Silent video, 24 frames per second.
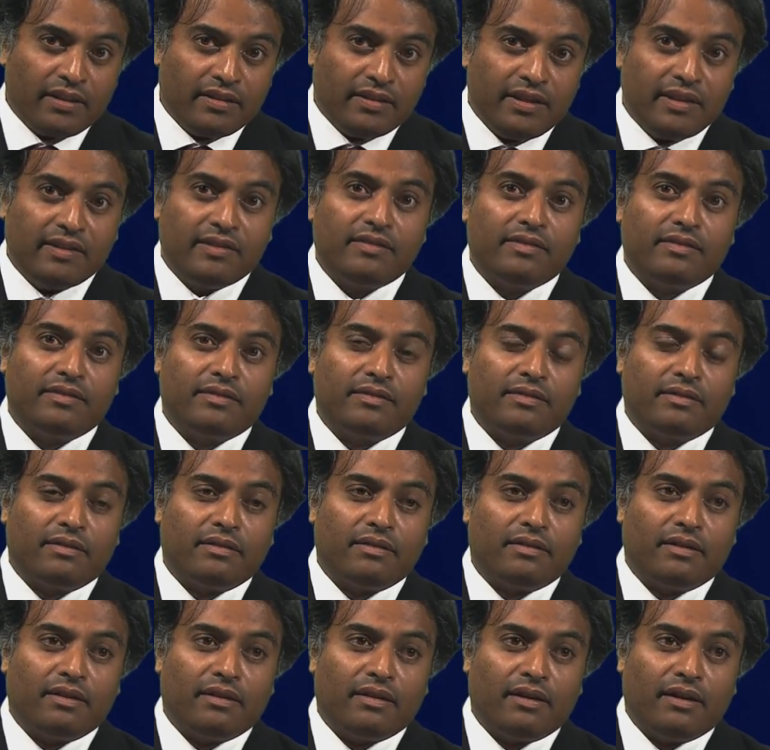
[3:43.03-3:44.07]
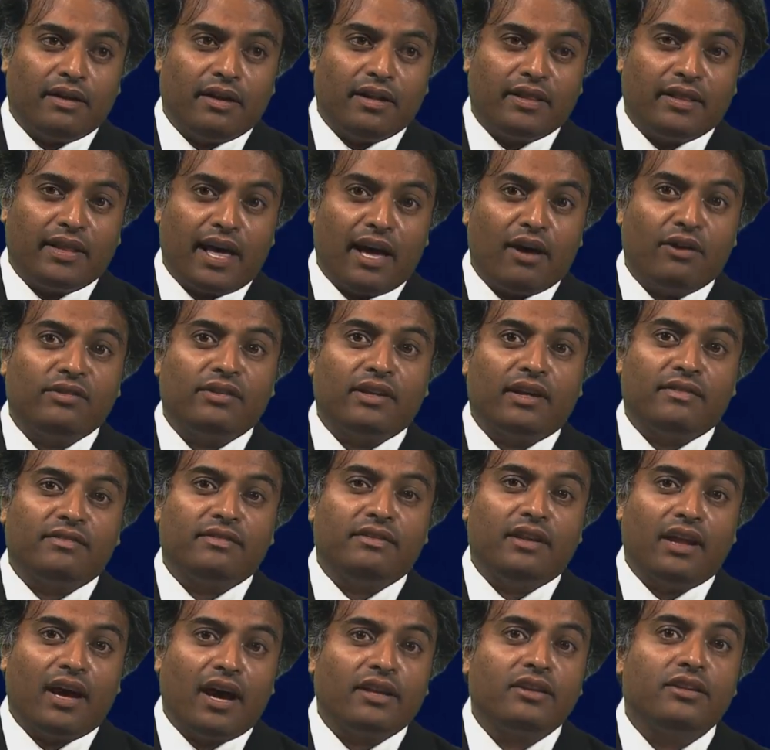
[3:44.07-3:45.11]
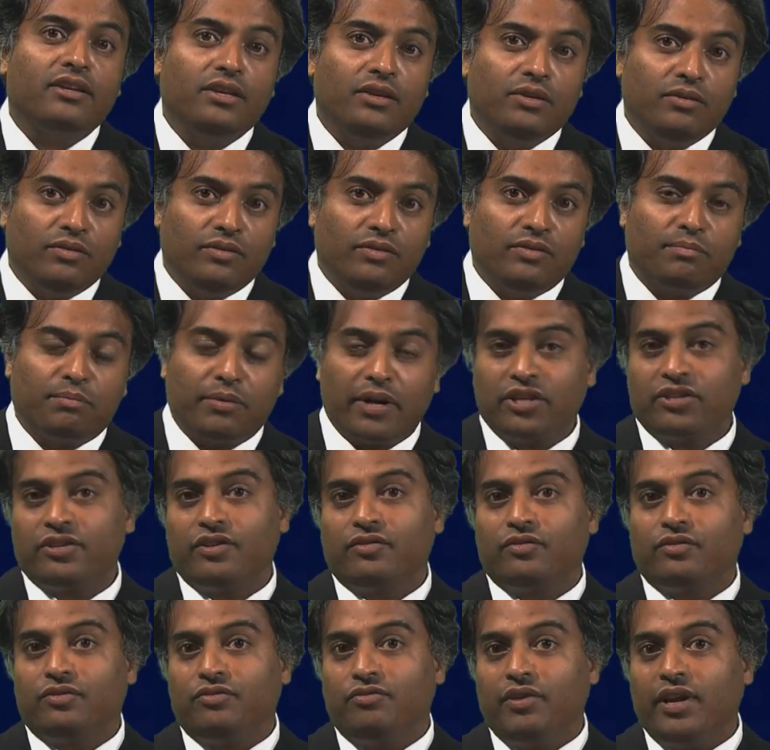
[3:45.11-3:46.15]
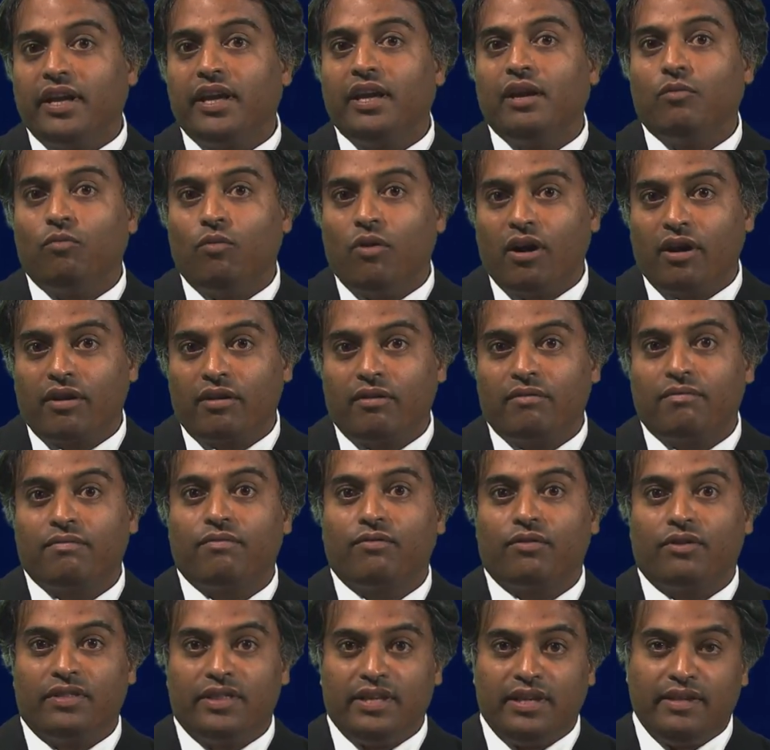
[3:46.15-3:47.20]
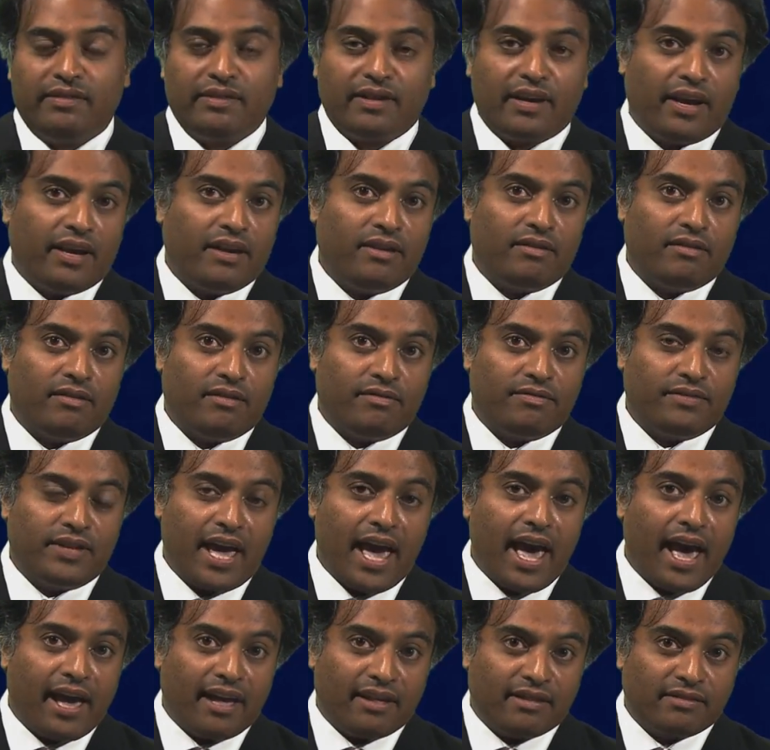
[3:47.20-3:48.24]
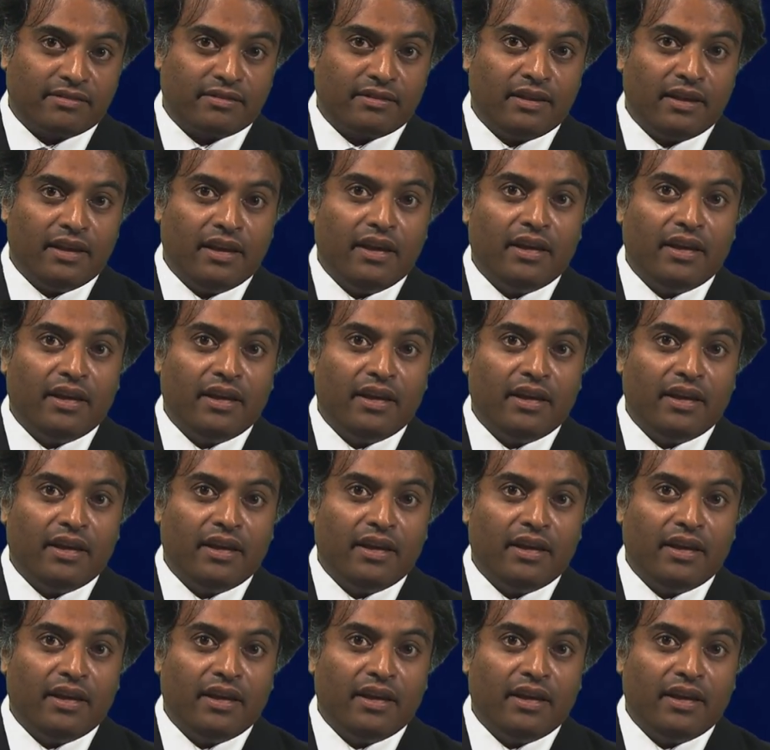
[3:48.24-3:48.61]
This allows us not to use precious drinking water for these kind of tasks,